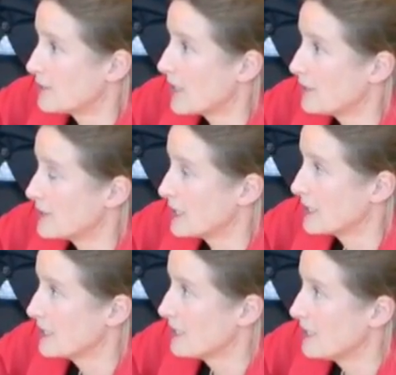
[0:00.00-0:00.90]

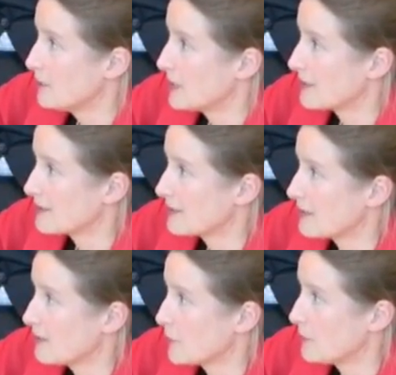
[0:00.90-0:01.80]
drafting because
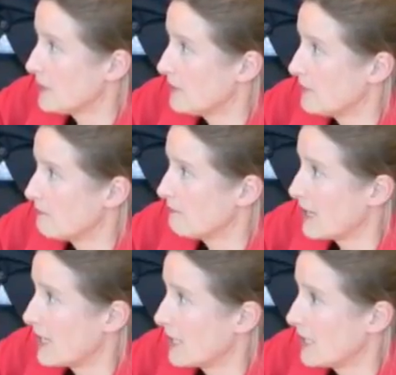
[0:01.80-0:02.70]
it, it would be
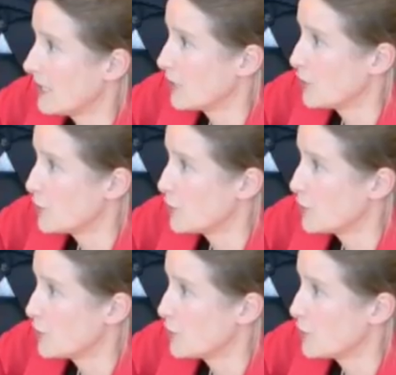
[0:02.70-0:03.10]
highly